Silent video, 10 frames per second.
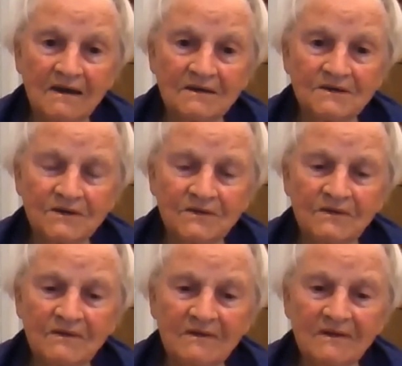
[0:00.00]
So
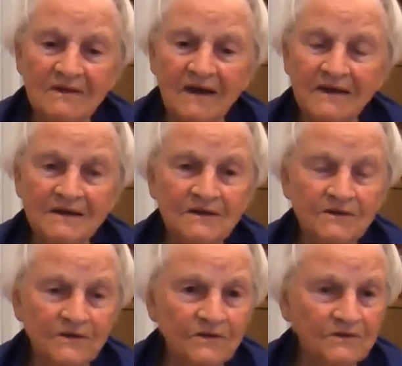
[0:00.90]
I didn't
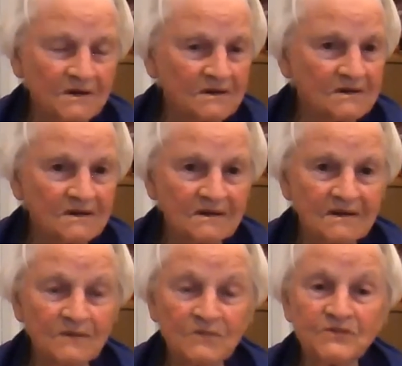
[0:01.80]
know that
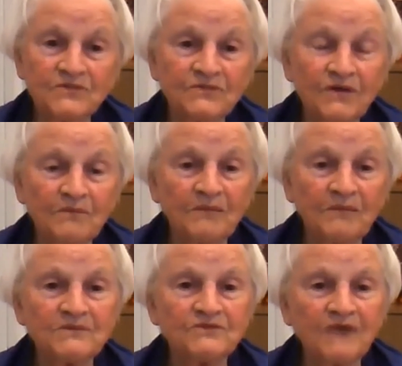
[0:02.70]
it was not
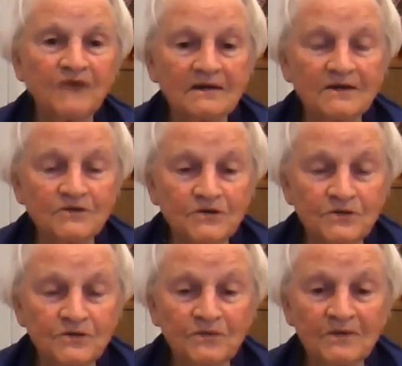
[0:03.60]
perhaps the right thing to
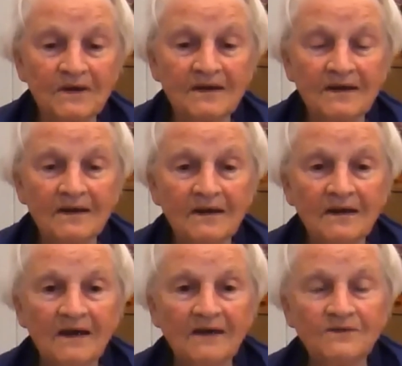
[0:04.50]
do,
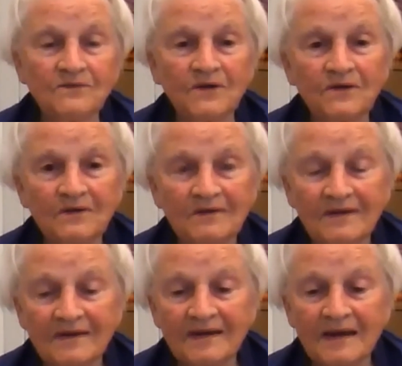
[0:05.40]
you know.
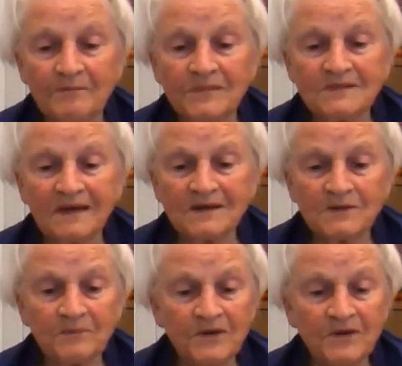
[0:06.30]
which I
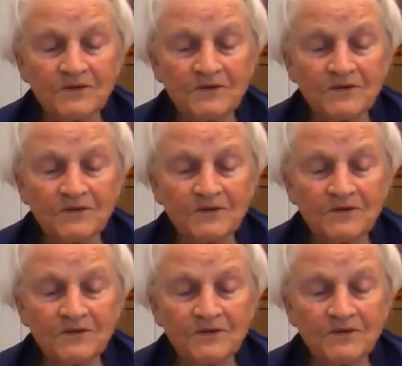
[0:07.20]
suppose